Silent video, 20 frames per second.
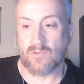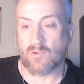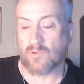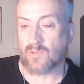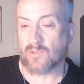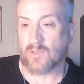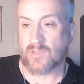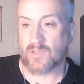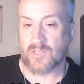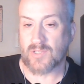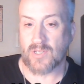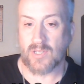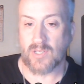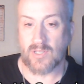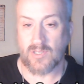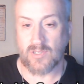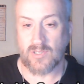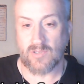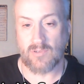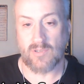or there's
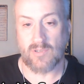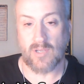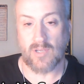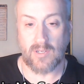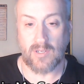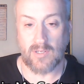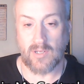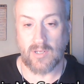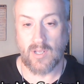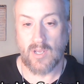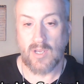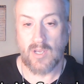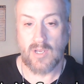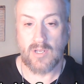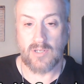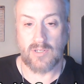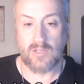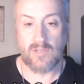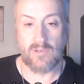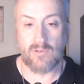things you can
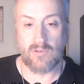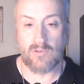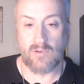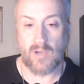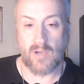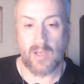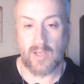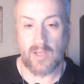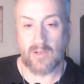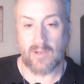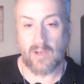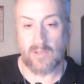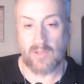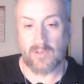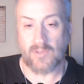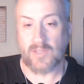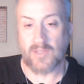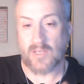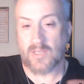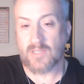do, and
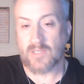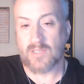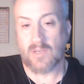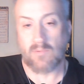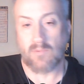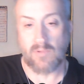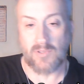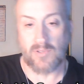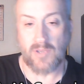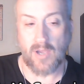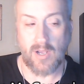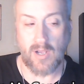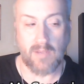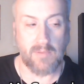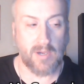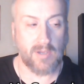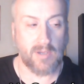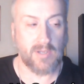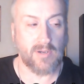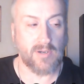other things that we'll talk
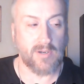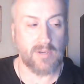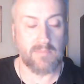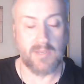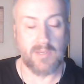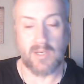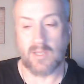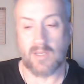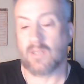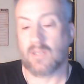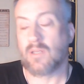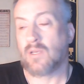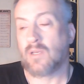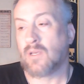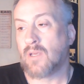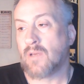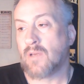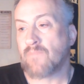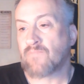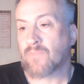about here in a minute.
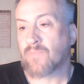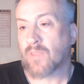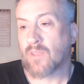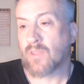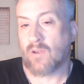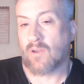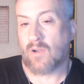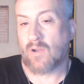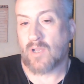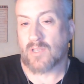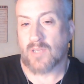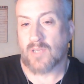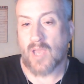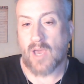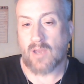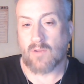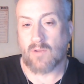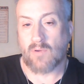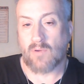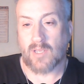As
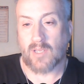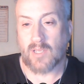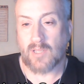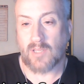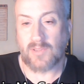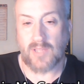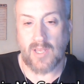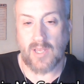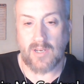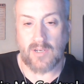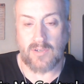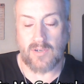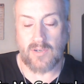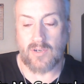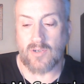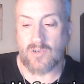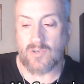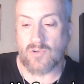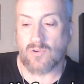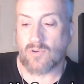how do I get that under
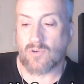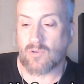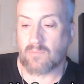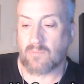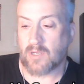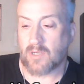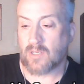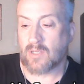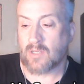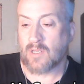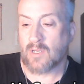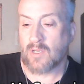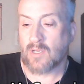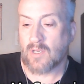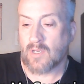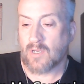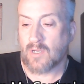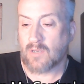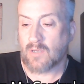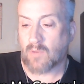control? But
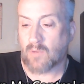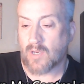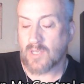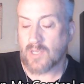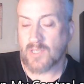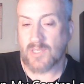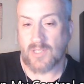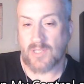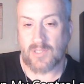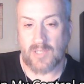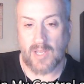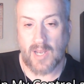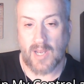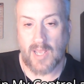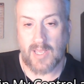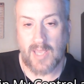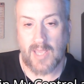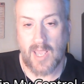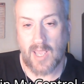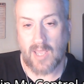what is it that
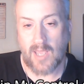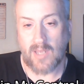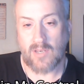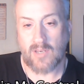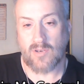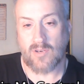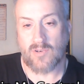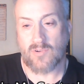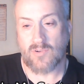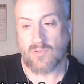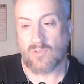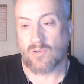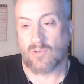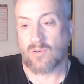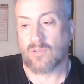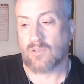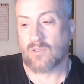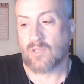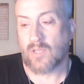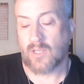I can
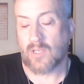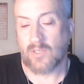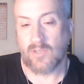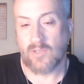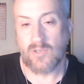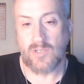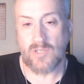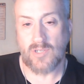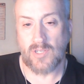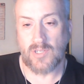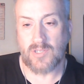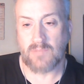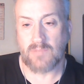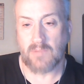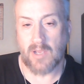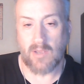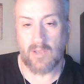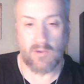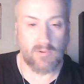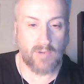control? And usually it's
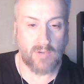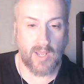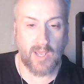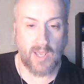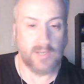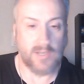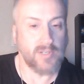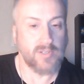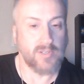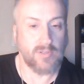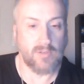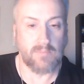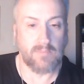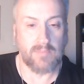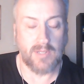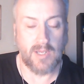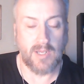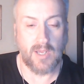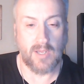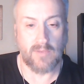my own attitude and
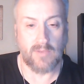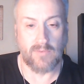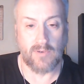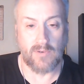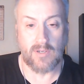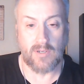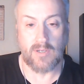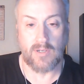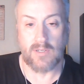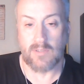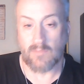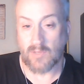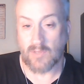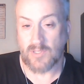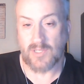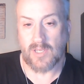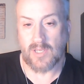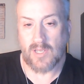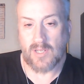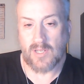behavior.
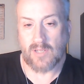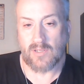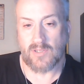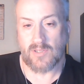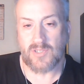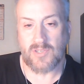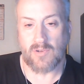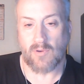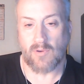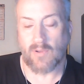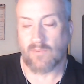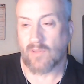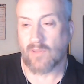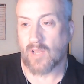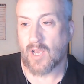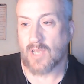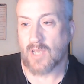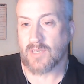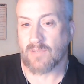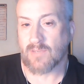Once again, a little Stoic
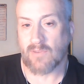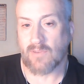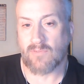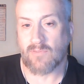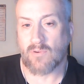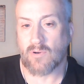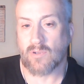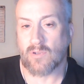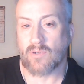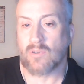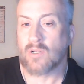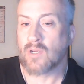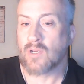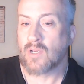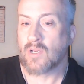philosophy for you.